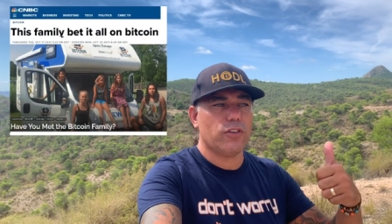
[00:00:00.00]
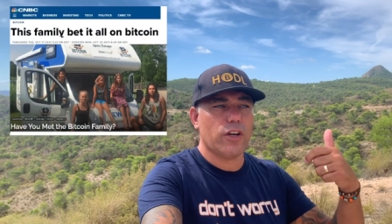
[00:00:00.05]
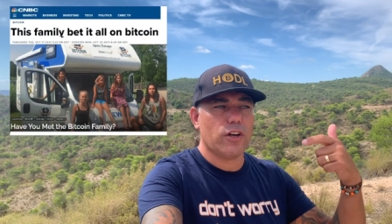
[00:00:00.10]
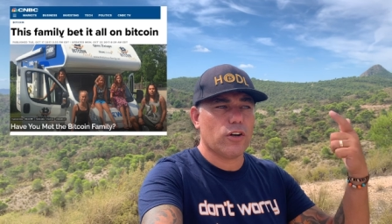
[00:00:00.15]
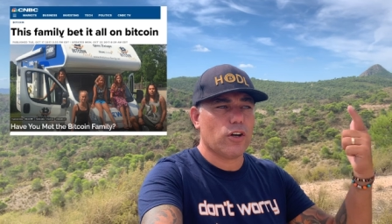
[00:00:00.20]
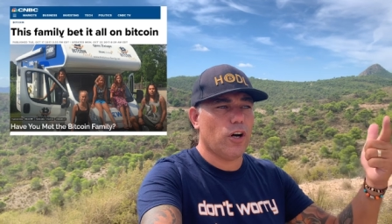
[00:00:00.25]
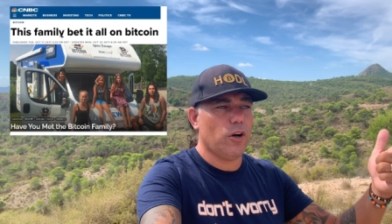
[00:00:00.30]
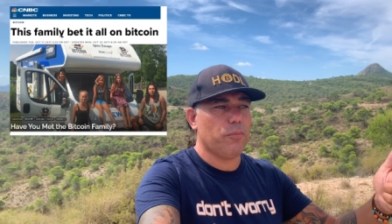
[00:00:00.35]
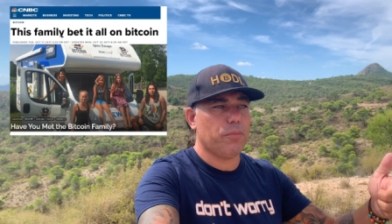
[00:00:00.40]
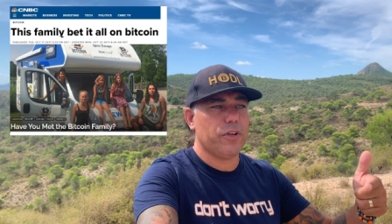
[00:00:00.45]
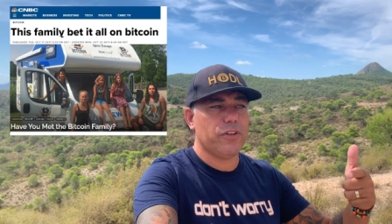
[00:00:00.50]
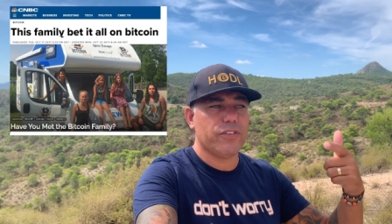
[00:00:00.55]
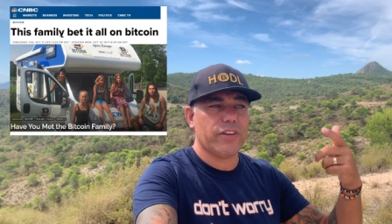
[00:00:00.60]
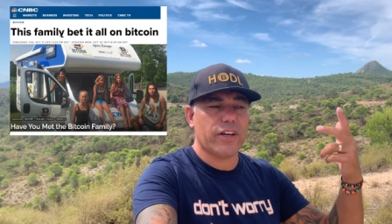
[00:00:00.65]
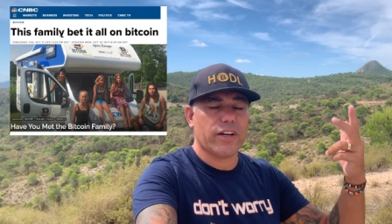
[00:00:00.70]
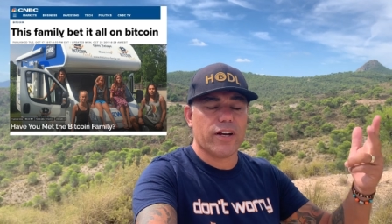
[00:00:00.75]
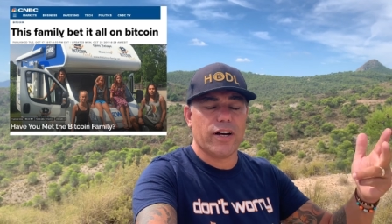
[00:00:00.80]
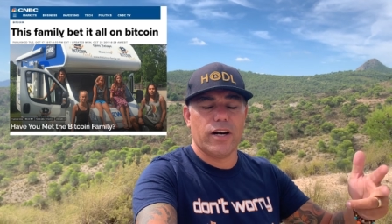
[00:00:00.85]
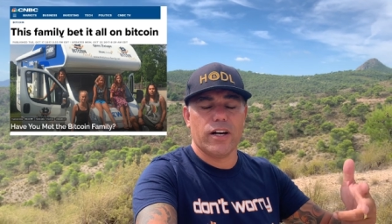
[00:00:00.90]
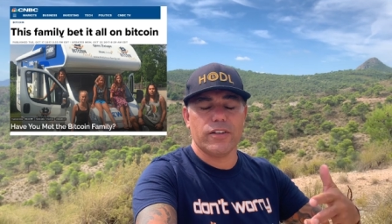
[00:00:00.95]
their companies,
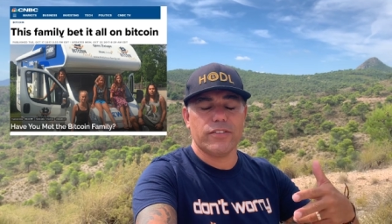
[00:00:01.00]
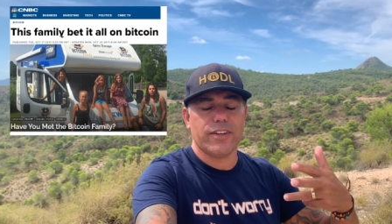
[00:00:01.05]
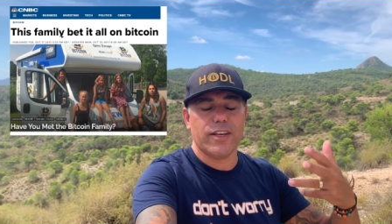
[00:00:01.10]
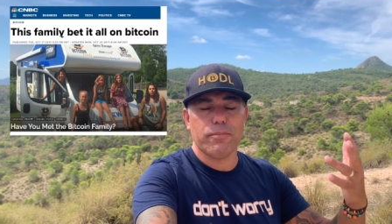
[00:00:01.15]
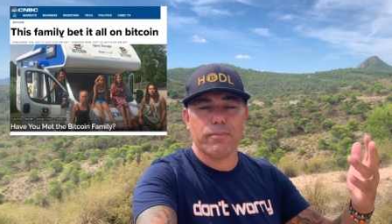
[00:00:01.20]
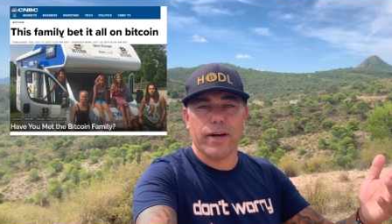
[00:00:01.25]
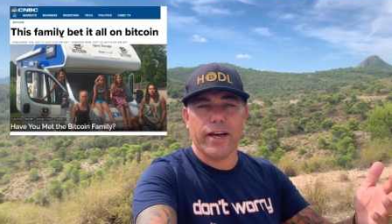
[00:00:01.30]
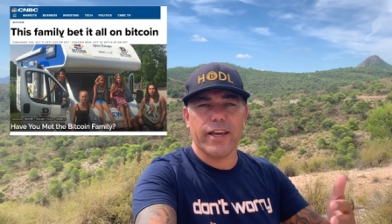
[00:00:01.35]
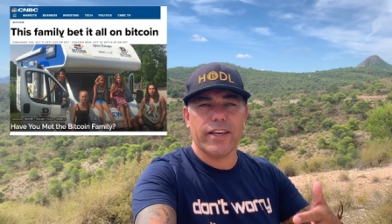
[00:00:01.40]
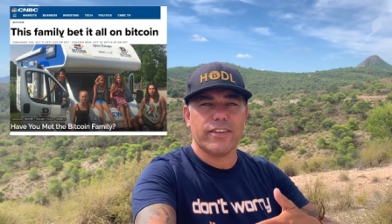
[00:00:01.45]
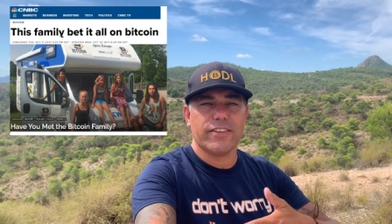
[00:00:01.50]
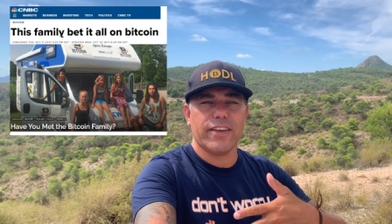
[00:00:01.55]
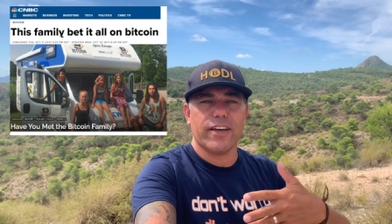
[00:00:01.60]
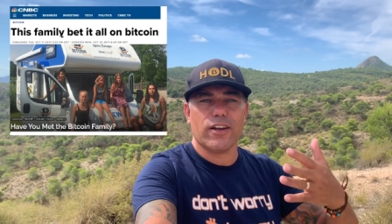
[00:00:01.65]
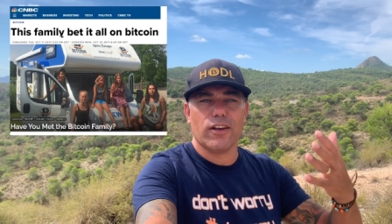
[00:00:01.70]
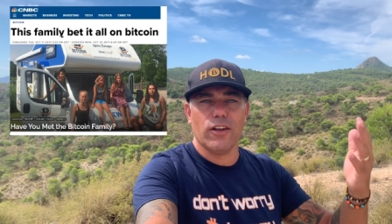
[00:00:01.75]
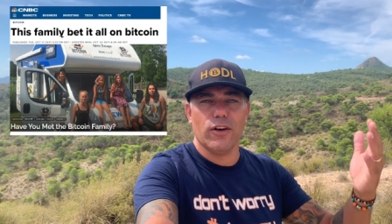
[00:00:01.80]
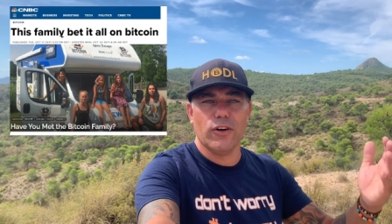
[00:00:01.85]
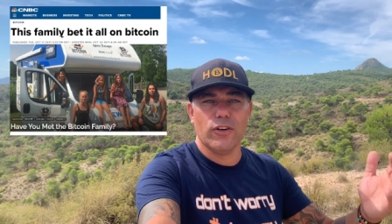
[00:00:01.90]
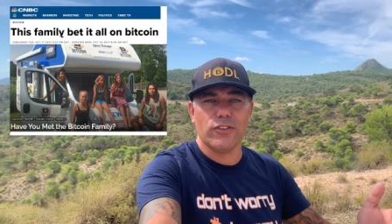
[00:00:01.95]
their cars, their bikes, their
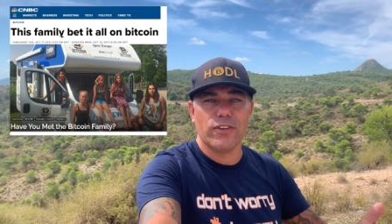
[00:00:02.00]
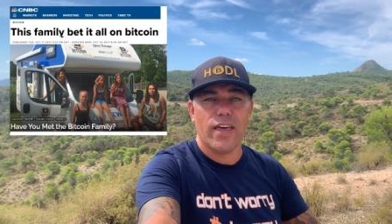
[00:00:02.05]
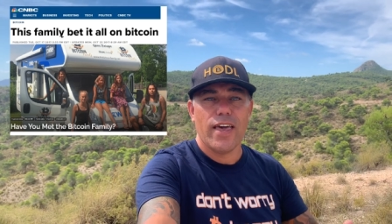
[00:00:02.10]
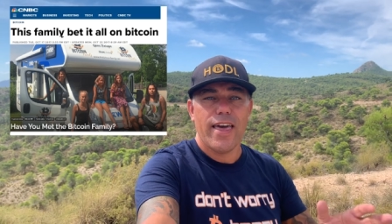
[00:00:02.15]
clothes